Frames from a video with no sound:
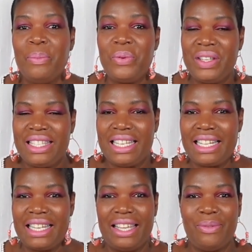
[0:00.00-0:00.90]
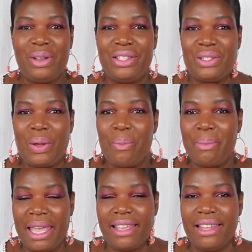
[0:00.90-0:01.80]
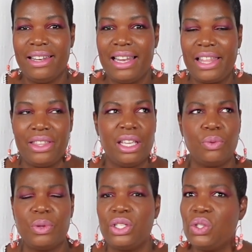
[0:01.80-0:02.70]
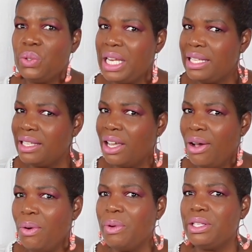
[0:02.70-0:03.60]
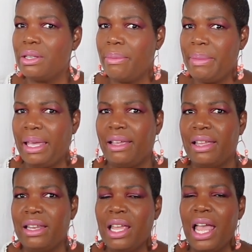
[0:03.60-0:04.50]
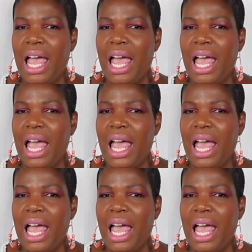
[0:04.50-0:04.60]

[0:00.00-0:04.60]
Recently we saw Megan. I think it was 2 days ago we saw Megan.